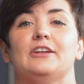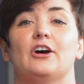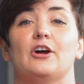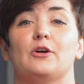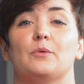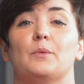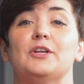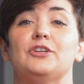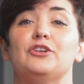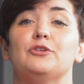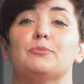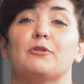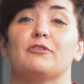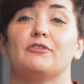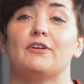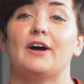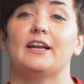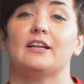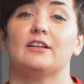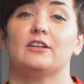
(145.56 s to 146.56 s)
Now, when you
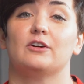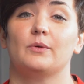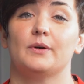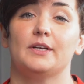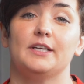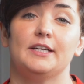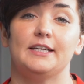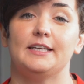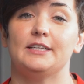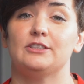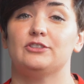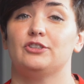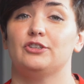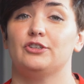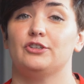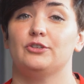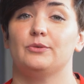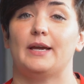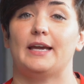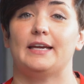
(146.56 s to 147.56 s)
provide a liquidity
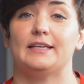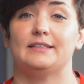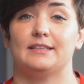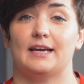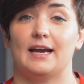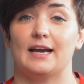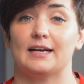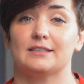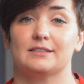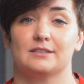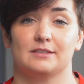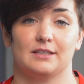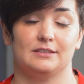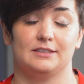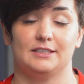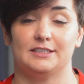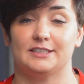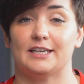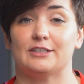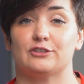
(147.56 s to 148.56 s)
to a DEX, a
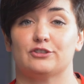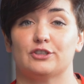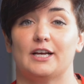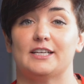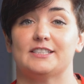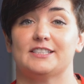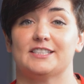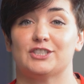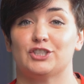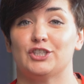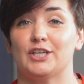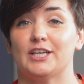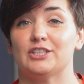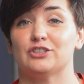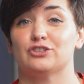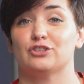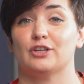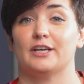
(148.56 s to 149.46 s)
decentralized exchange